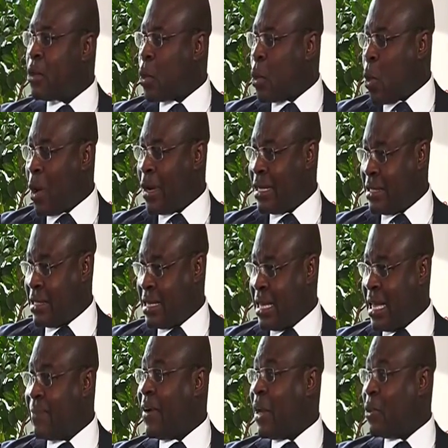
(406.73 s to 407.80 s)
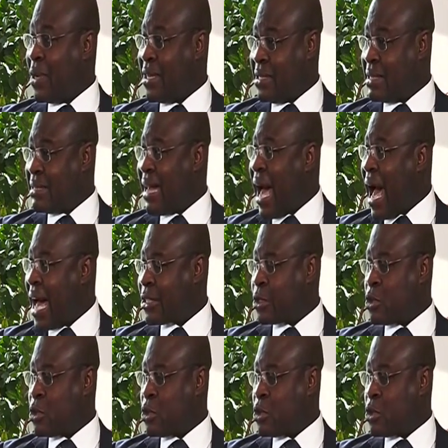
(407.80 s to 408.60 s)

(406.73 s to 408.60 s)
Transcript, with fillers: quality evaluation as